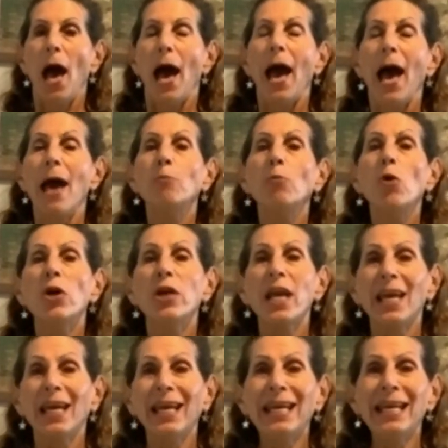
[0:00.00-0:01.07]
and we're going to
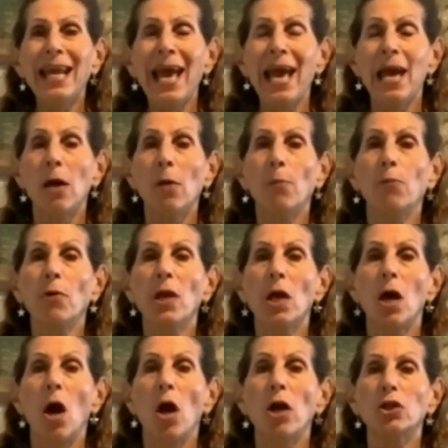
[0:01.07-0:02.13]
inhale, bring
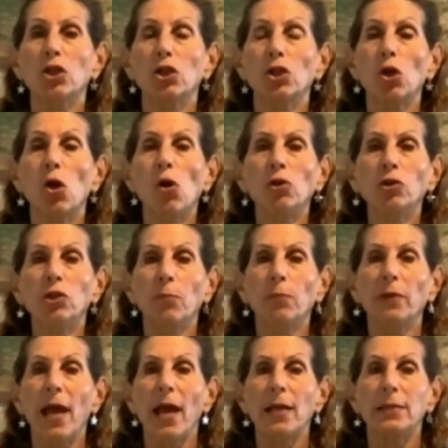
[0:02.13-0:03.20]
our shoulder
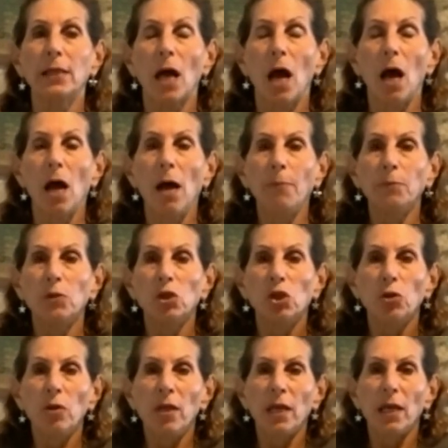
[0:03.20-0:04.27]
blades up to
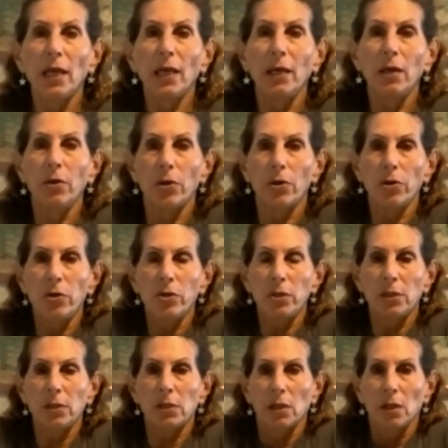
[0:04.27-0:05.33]
the
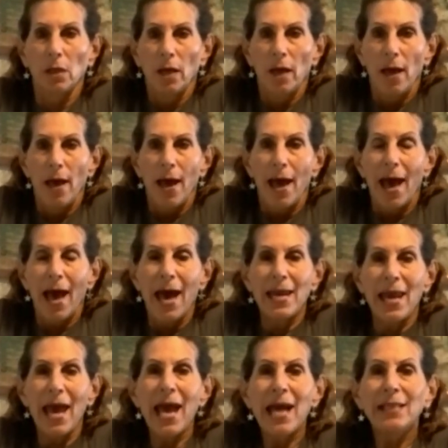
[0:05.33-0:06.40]
ears, and
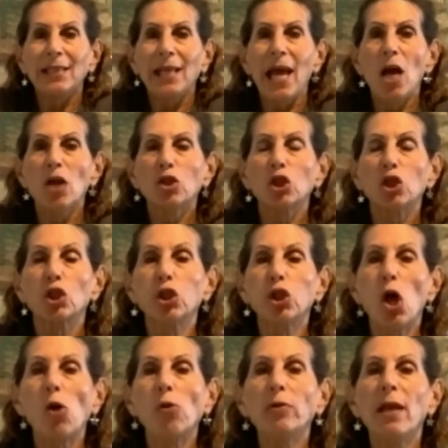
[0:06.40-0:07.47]
exhale,
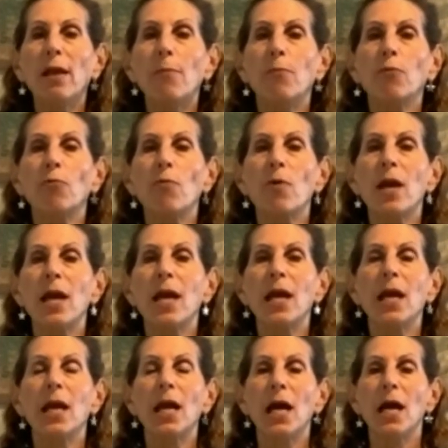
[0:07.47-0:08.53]
slowly
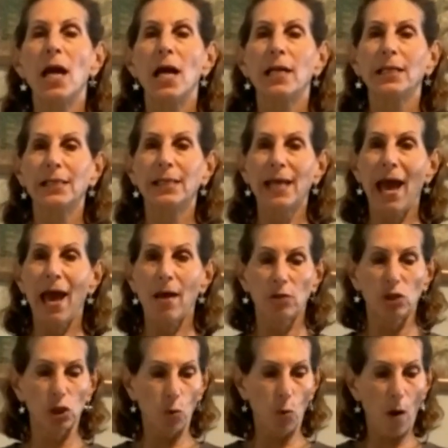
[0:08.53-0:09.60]
bring down.
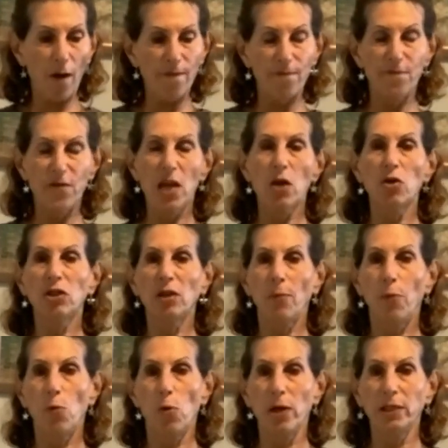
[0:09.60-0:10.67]
So our fingers are
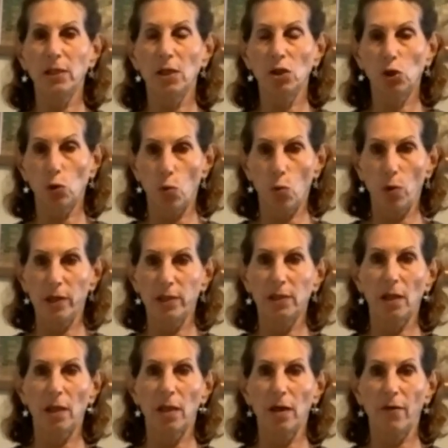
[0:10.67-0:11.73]
pointing towards
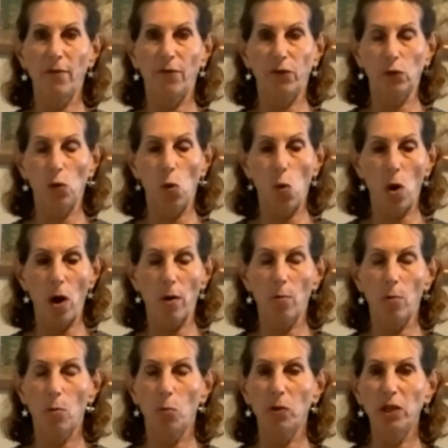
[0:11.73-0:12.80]
the floor,
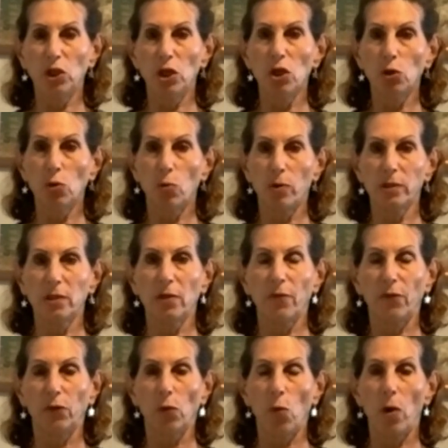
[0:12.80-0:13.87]
reaching towards the
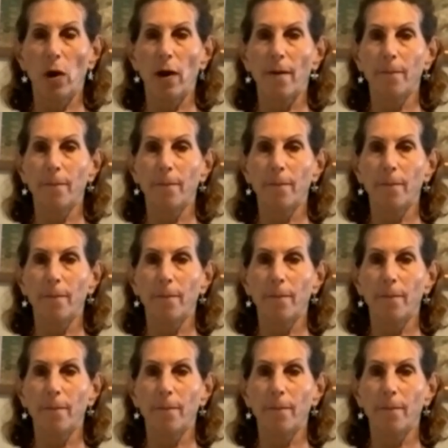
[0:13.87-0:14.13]
floor.